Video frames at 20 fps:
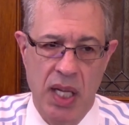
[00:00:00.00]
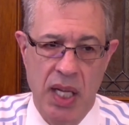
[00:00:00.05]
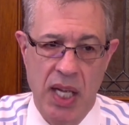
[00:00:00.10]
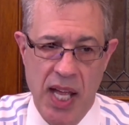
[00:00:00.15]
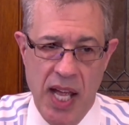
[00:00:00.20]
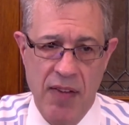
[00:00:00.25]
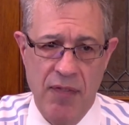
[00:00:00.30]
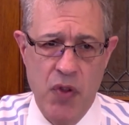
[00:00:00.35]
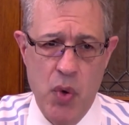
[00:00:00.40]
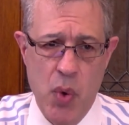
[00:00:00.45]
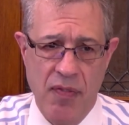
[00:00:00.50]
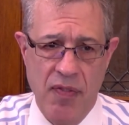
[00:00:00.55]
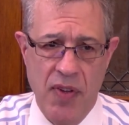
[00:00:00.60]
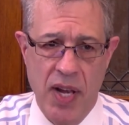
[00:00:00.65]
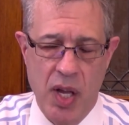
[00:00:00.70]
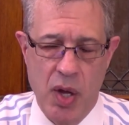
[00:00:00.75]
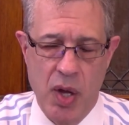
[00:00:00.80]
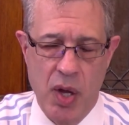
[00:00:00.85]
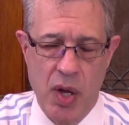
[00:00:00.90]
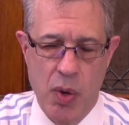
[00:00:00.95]
If you
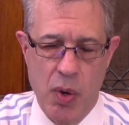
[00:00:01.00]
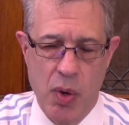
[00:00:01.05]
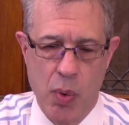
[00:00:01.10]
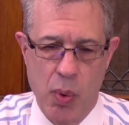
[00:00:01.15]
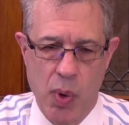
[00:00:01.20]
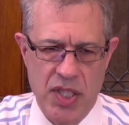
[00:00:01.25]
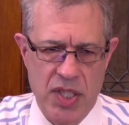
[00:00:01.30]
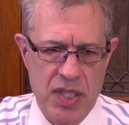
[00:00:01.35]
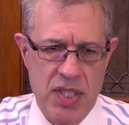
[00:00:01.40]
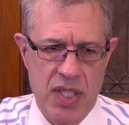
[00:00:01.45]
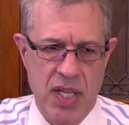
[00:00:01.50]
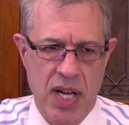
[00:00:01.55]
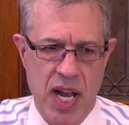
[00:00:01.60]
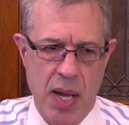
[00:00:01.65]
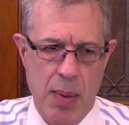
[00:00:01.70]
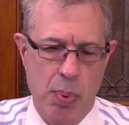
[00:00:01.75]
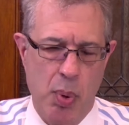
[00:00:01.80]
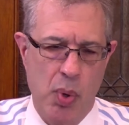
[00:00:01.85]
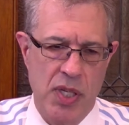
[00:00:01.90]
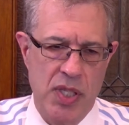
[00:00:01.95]
have any questions at
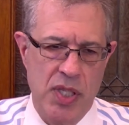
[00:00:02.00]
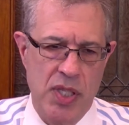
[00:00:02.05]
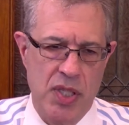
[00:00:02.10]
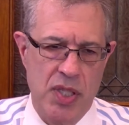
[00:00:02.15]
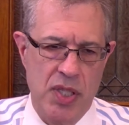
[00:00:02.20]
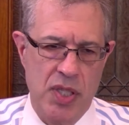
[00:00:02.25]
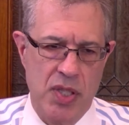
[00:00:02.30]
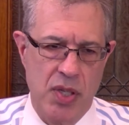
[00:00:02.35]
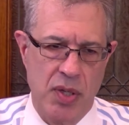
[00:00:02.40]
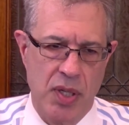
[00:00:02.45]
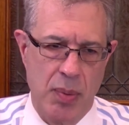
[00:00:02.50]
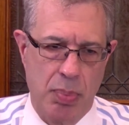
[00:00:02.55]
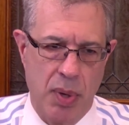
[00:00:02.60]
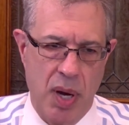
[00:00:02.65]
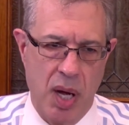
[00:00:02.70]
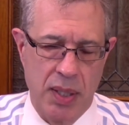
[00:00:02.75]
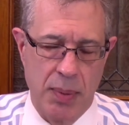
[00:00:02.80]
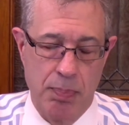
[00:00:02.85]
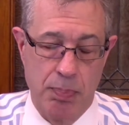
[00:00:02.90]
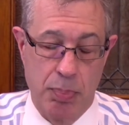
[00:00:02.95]
any point during
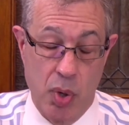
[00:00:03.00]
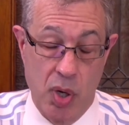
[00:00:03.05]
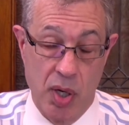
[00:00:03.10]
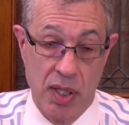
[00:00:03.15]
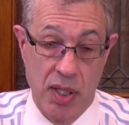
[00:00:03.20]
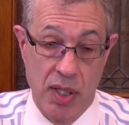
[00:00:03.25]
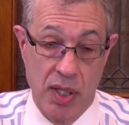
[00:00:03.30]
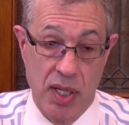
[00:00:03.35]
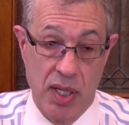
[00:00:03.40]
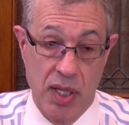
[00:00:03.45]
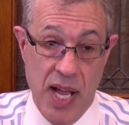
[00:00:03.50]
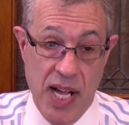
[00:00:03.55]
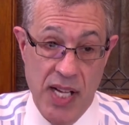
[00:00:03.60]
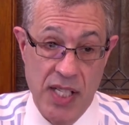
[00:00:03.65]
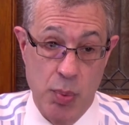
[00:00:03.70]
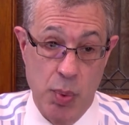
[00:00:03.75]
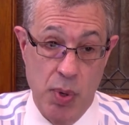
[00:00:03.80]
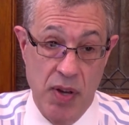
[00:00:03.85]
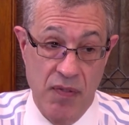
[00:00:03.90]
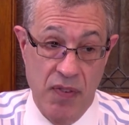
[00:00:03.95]
the broadcast,
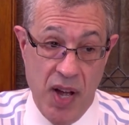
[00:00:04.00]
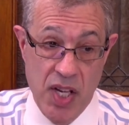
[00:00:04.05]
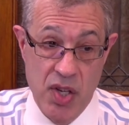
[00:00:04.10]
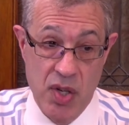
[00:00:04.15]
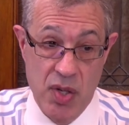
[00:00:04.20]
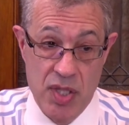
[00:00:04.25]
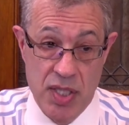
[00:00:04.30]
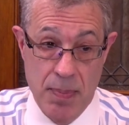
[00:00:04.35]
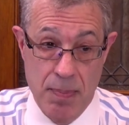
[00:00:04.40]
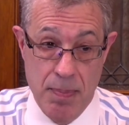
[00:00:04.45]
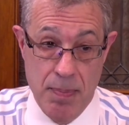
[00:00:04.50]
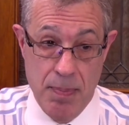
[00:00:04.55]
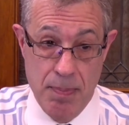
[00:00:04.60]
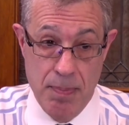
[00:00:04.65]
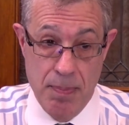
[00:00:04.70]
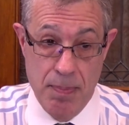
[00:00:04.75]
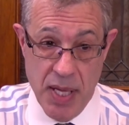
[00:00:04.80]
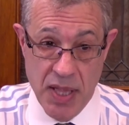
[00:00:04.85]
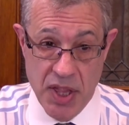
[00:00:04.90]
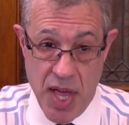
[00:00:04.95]
we invite you to
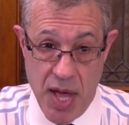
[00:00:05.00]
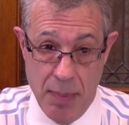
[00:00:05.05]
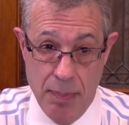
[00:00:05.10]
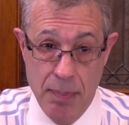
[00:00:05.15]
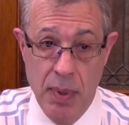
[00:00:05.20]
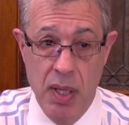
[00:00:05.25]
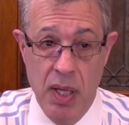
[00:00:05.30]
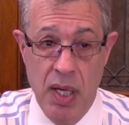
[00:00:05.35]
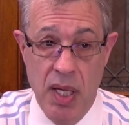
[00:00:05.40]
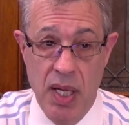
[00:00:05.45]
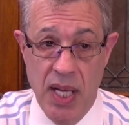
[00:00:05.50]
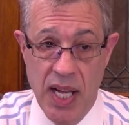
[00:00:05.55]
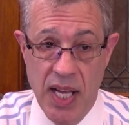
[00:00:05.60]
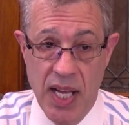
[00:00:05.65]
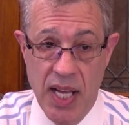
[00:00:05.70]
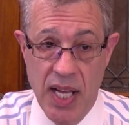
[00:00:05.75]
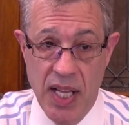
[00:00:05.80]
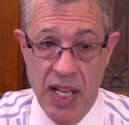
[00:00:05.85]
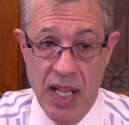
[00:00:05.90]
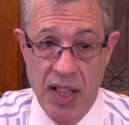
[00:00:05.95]
submit them
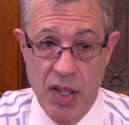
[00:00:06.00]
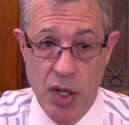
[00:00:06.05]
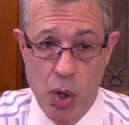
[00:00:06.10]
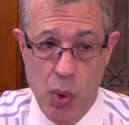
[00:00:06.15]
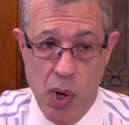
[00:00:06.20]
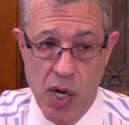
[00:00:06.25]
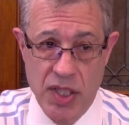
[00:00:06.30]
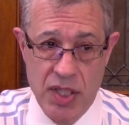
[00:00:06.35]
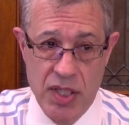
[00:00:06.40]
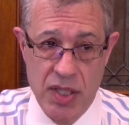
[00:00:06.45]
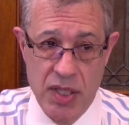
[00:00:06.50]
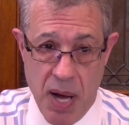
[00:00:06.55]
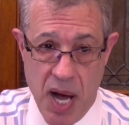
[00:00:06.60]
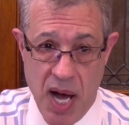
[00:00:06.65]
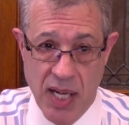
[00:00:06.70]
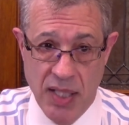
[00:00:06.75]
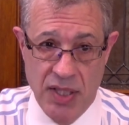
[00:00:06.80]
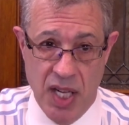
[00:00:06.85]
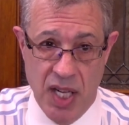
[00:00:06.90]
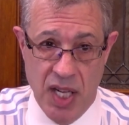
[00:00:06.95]
in the questions
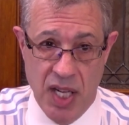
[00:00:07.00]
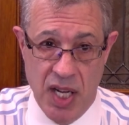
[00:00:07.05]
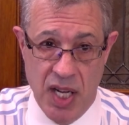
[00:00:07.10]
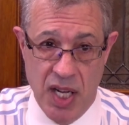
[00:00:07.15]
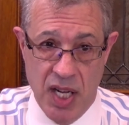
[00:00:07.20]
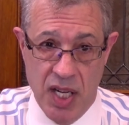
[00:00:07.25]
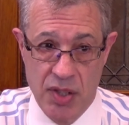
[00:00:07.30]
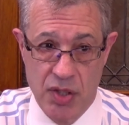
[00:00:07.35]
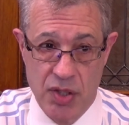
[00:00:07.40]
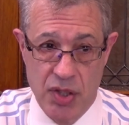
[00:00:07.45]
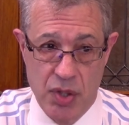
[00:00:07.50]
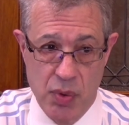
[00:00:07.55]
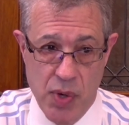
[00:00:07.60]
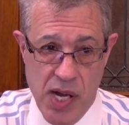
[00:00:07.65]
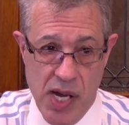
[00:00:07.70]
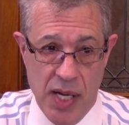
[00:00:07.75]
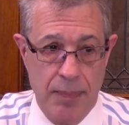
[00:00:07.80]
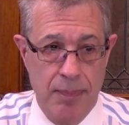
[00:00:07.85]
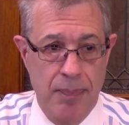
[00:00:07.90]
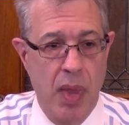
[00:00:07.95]
box on your
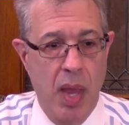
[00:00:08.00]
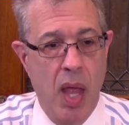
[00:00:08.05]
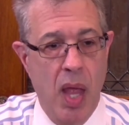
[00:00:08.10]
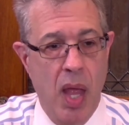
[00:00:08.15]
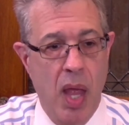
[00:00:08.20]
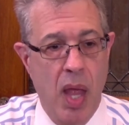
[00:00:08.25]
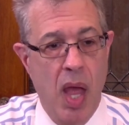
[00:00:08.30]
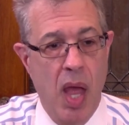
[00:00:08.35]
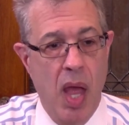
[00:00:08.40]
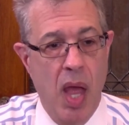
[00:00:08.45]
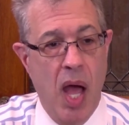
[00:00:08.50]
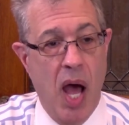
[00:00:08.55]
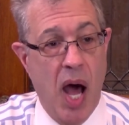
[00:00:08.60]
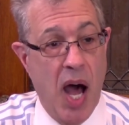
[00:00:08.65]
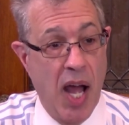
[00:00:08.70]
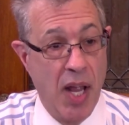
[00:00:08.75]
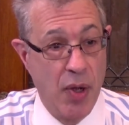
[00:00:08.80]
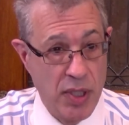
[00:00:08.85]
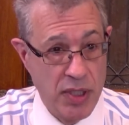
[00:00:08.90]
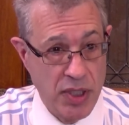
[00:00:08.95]
screen.
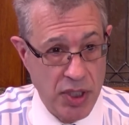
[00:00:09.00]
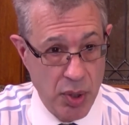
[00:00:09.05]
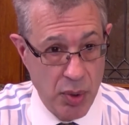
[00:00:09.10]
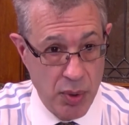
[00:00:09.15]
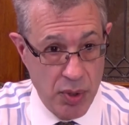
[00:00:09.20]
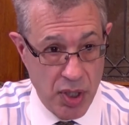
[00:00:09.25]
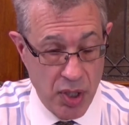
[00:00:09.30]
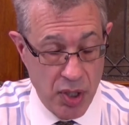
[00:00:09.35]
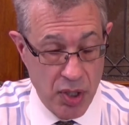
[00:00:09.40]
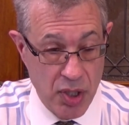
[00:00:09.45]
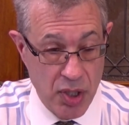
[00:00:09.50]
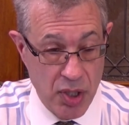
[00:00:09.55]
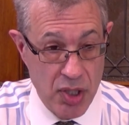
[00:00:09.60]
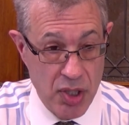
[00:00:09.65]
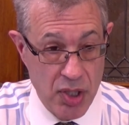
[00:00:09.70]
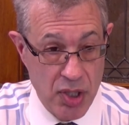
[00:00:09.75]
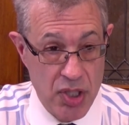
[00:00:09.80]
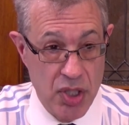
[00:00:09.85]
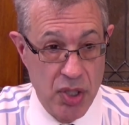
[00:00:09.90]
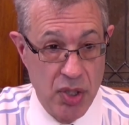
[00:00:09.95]
I also
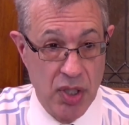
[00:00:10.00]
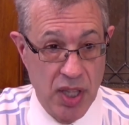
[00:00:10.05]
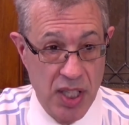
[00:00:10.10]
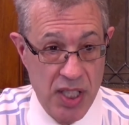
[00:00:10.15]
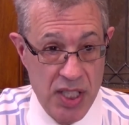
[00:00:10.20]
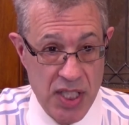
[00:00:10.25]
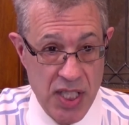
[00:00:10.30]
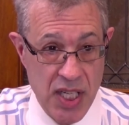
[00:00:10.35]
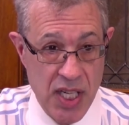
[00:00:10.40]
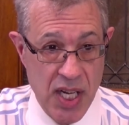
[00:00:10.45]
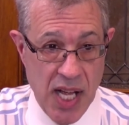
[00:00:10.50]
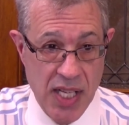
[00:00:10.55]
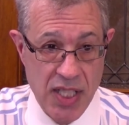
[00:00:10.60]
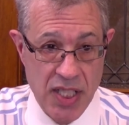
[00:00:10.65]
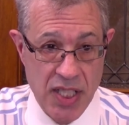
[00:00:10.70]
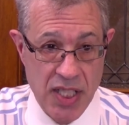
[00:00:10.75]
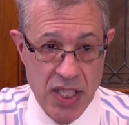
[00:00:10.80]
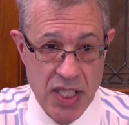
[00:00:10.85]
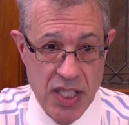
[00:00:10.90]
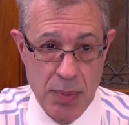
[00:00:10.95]
encourage you to listen
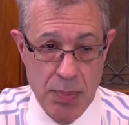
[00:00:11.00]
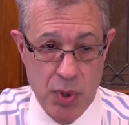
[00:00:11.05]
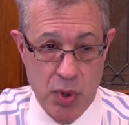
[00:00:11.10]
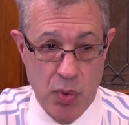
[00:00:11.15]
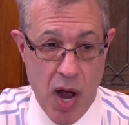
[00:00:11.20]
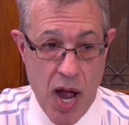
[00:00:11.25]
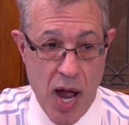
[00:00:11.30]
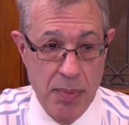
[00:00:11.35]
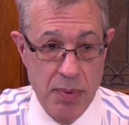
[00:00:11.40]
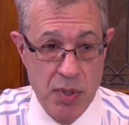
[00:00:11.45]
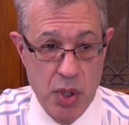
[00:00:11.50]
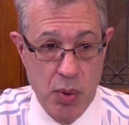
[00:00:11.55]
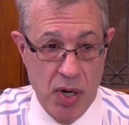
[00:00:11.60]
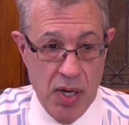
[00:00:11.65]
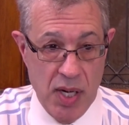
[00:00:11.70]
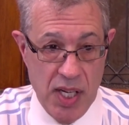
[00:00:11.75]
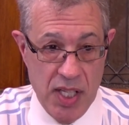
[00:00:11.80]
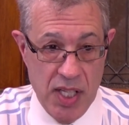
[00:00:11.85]
and subscribe to our